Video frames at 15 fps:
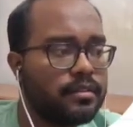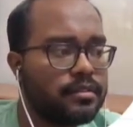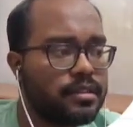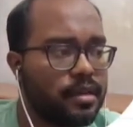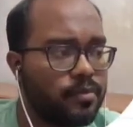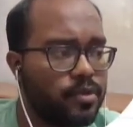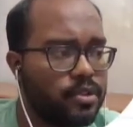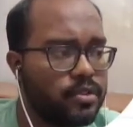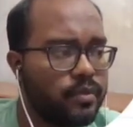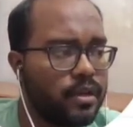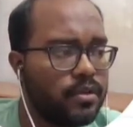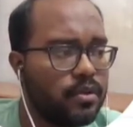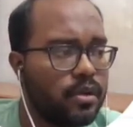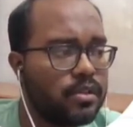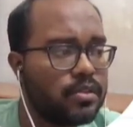Suppose you
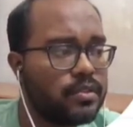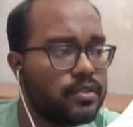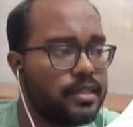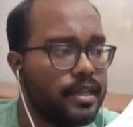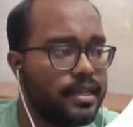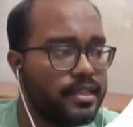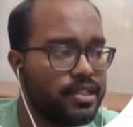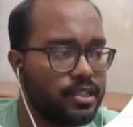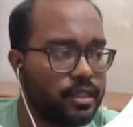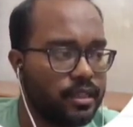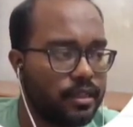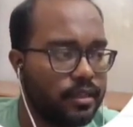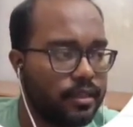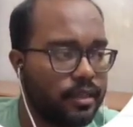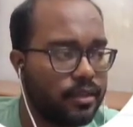want to also select G,
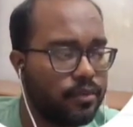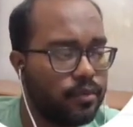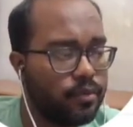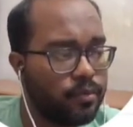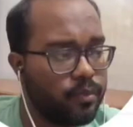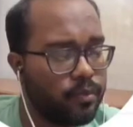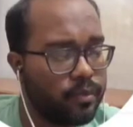you